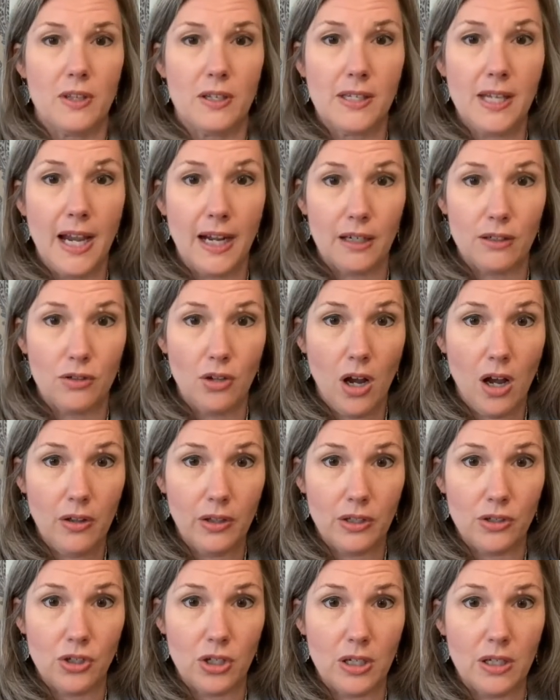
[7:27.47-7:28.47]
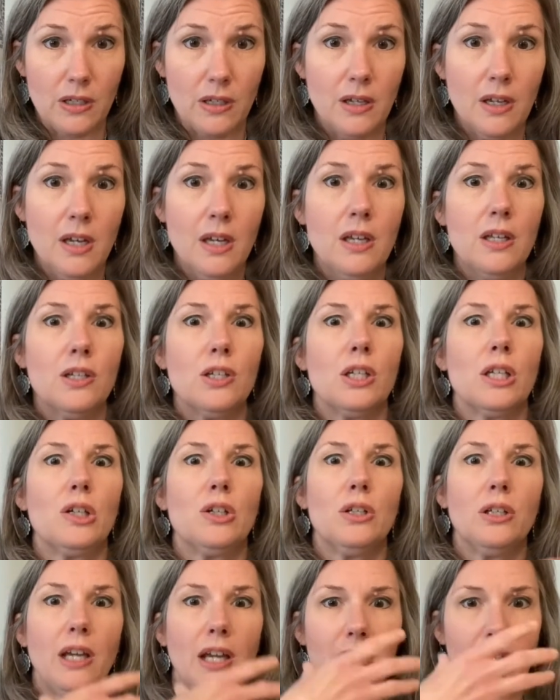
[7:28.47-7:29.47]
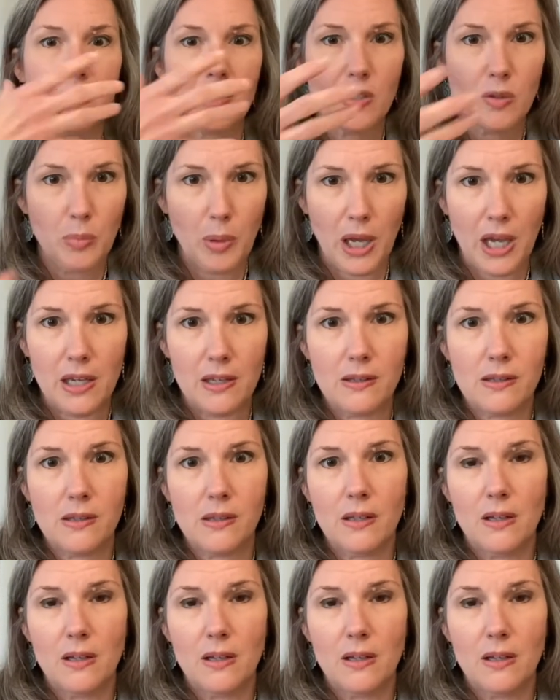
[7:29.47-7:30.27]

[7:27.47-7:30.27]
technology to create space